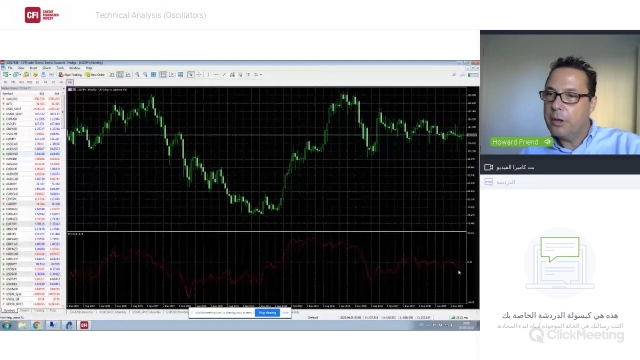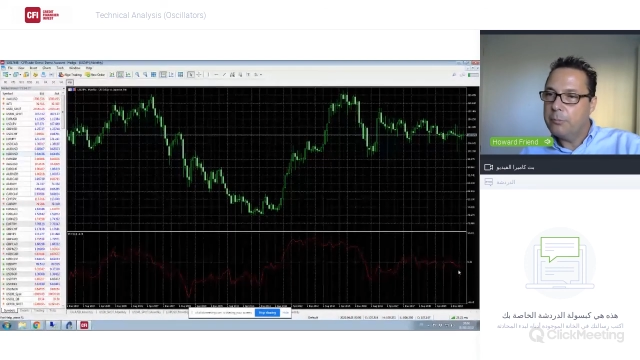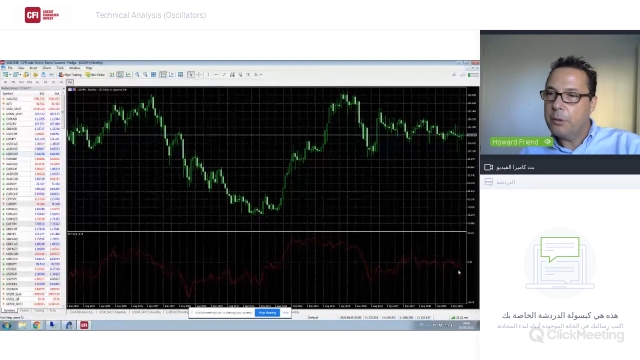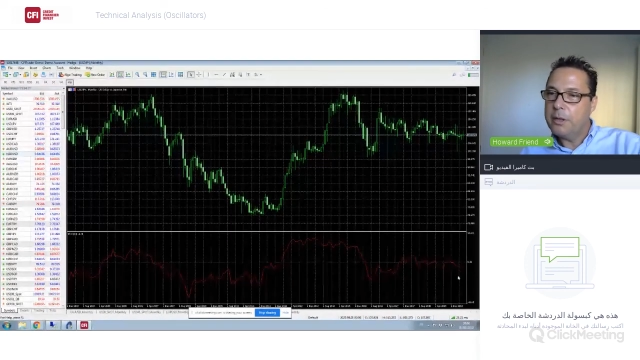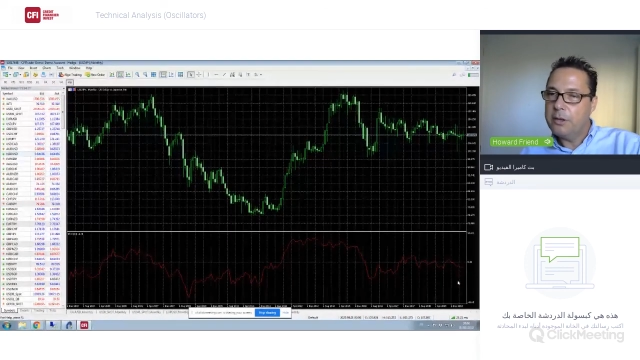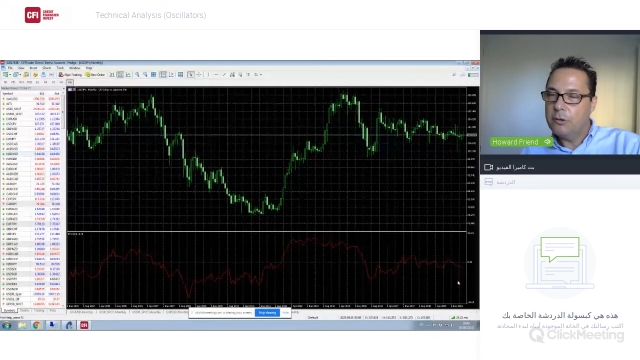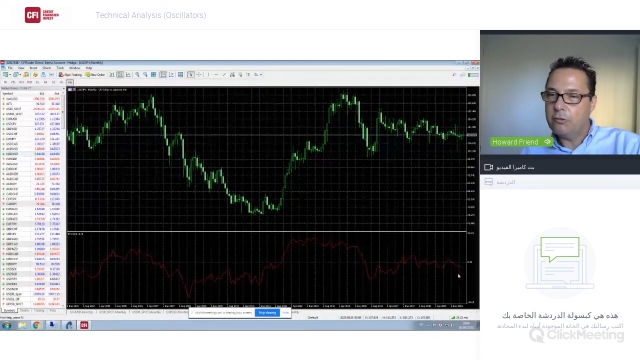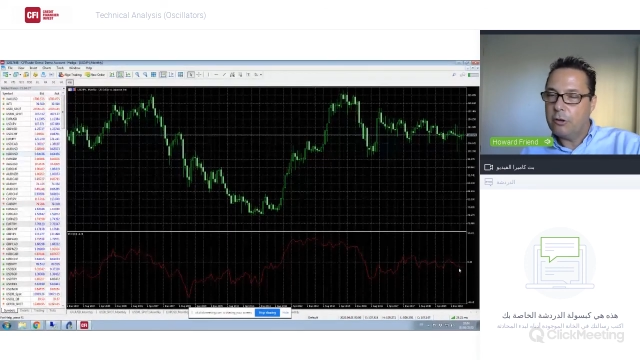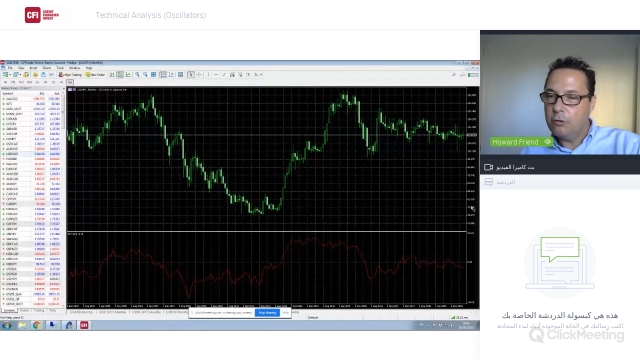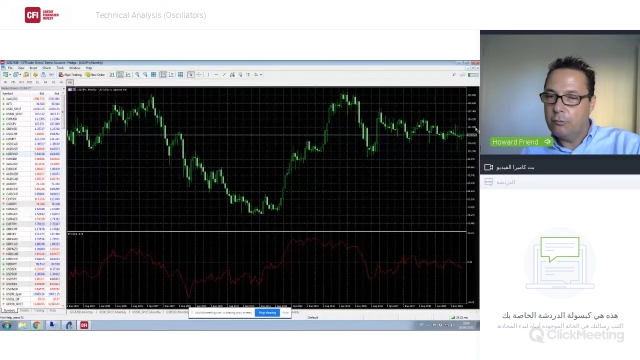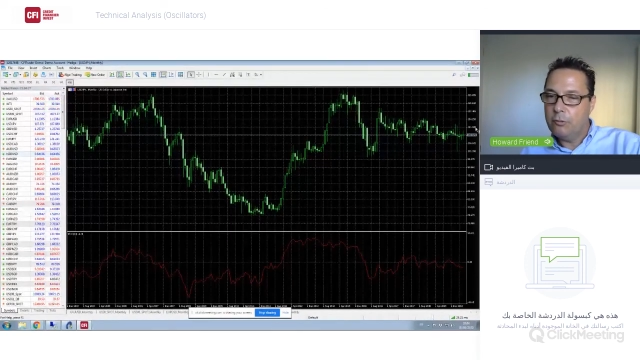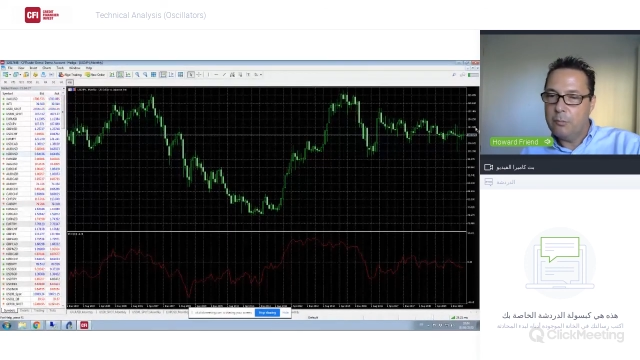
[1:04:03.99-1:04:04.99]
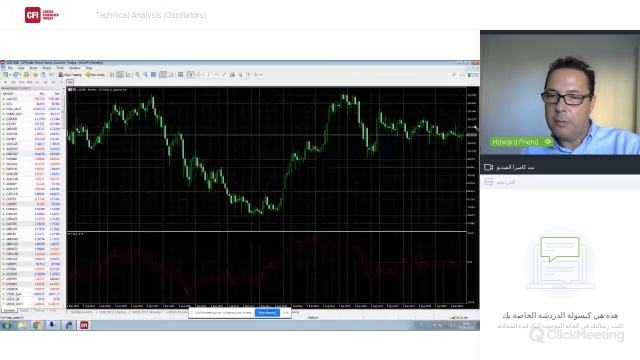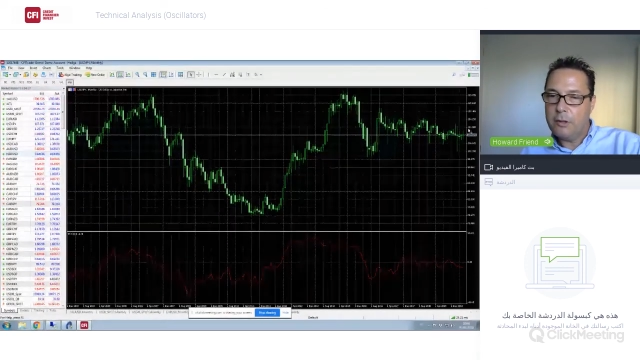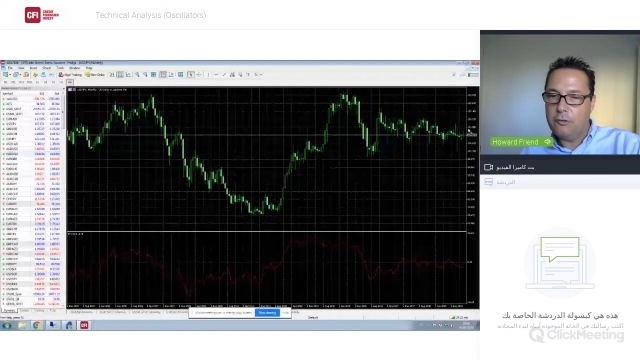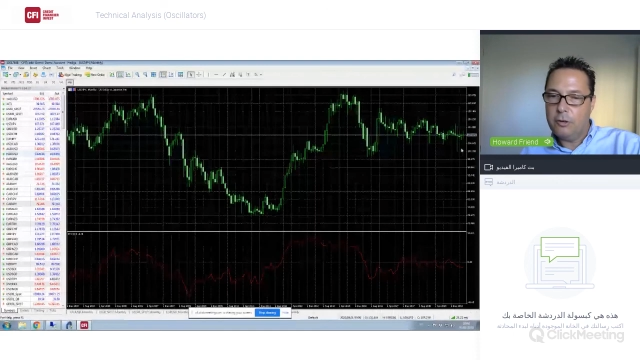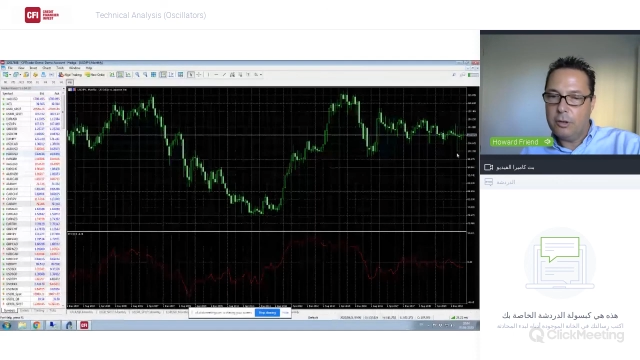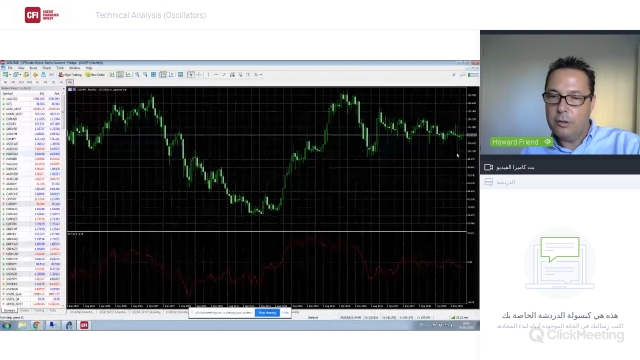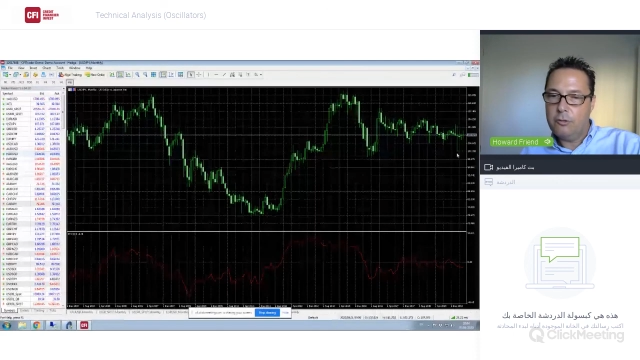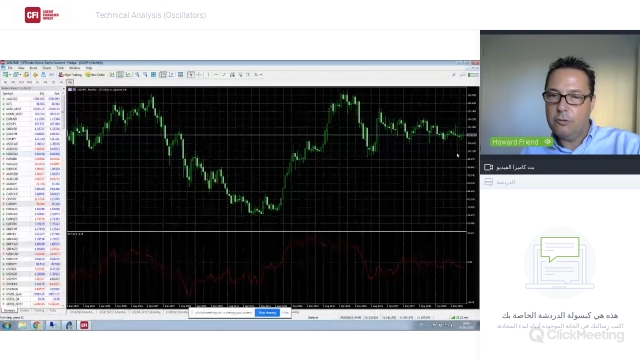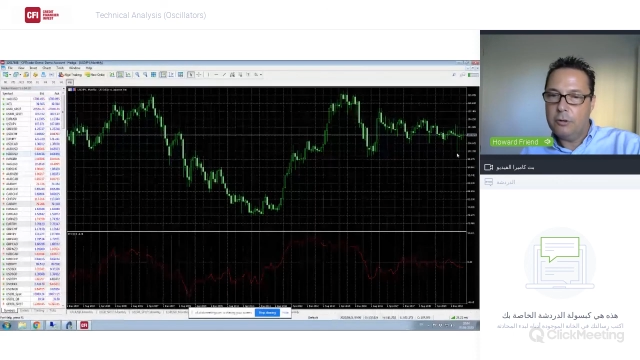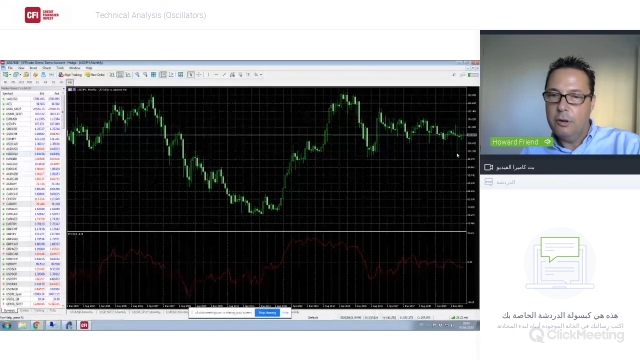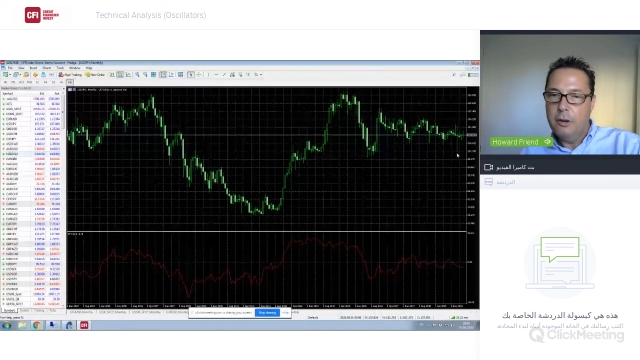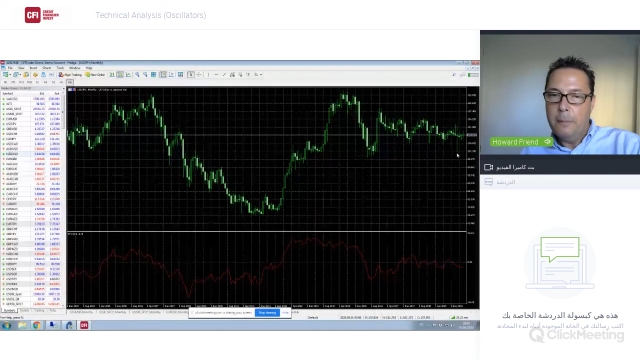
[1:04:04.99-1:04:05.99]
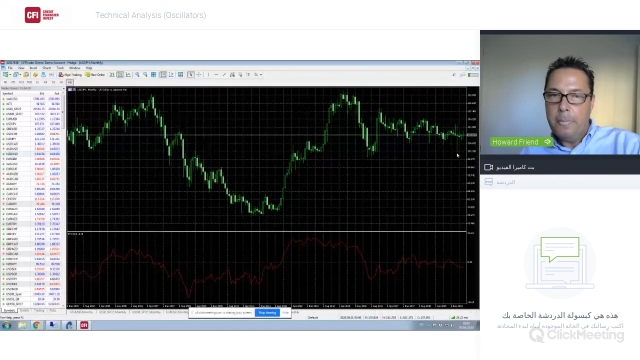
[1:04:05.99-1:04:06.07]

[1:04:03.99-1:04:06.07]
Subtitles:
by any stretch of the imagination.